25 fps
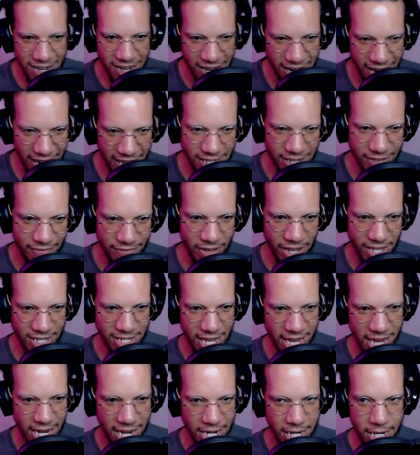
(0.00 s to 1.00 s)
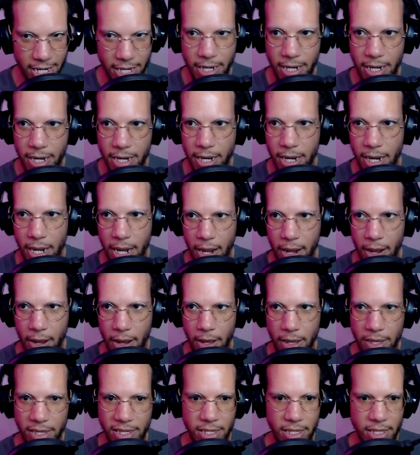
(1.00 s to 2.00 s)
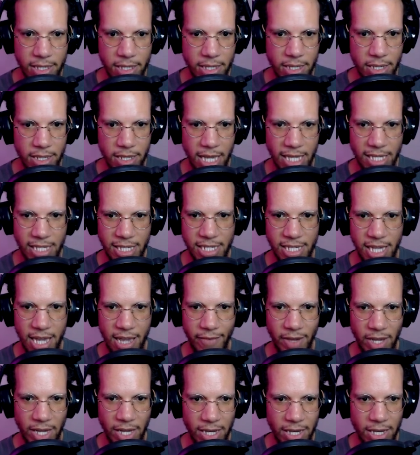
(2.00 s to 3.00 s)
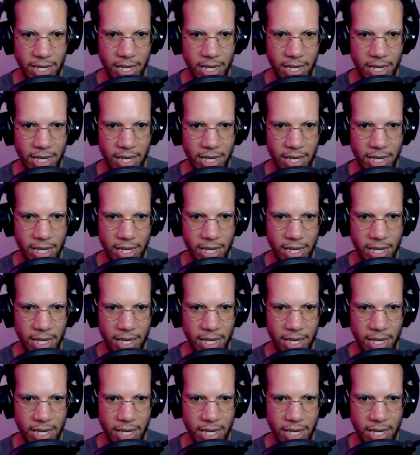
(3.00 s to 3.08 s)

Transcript: Let's investigate. It's saving.